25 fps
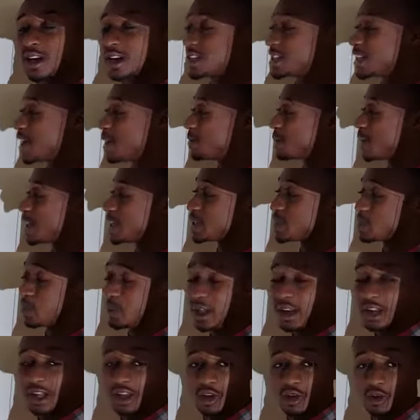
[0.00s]
As I'm
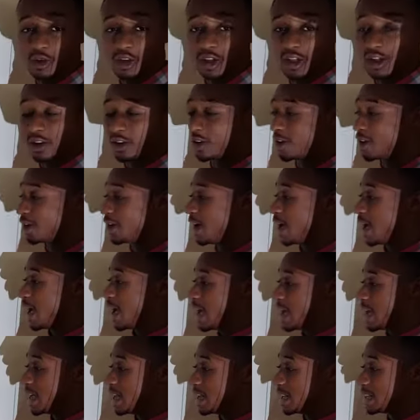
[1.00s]
explaining you here,
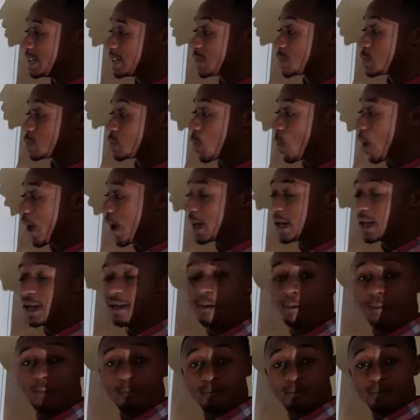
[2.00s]
it's
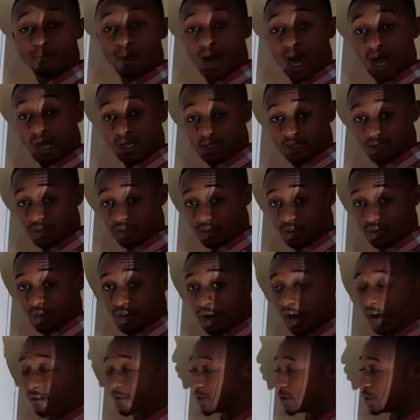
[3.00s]
20 past.
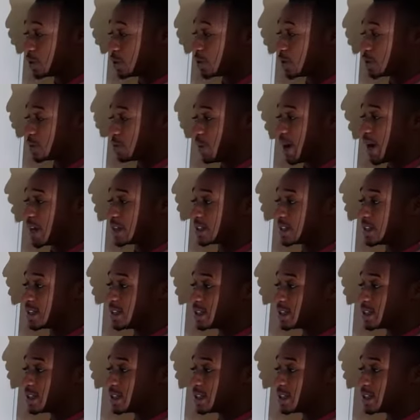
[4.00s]
You have to use past.